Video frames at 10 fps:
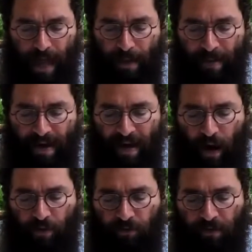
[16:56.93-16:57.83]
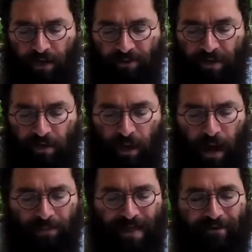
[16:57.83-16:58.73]
and many other leaders at the
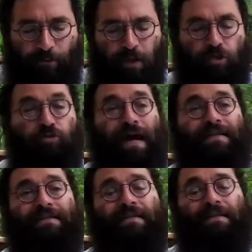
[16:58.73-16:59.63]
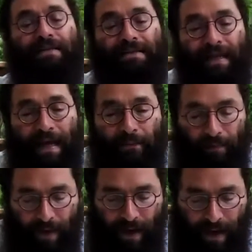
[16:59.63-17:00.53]
time, that if we dress the same